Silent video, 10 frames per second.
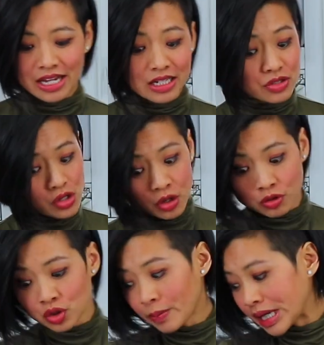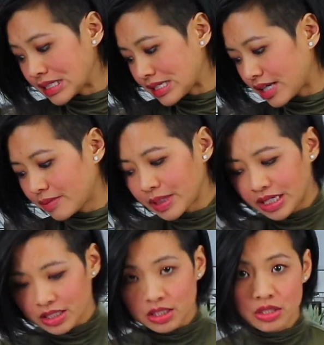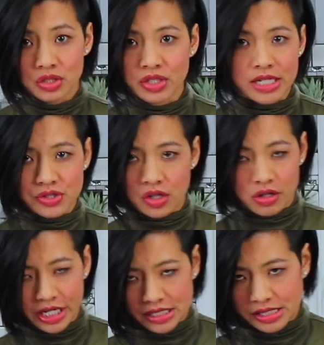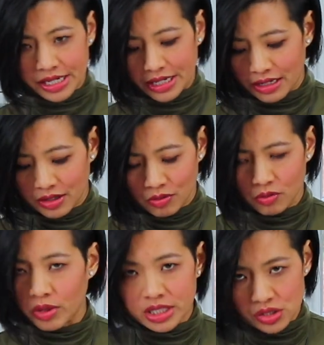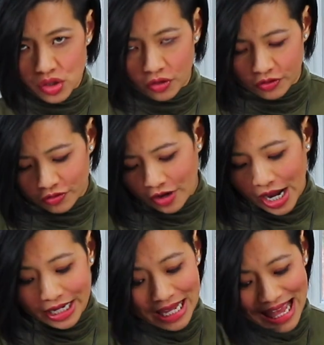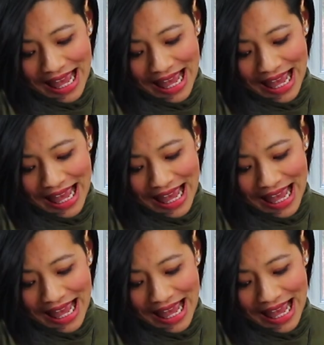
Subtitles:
And so you might say to me, Jess, you're crazy. What is a tofu fry?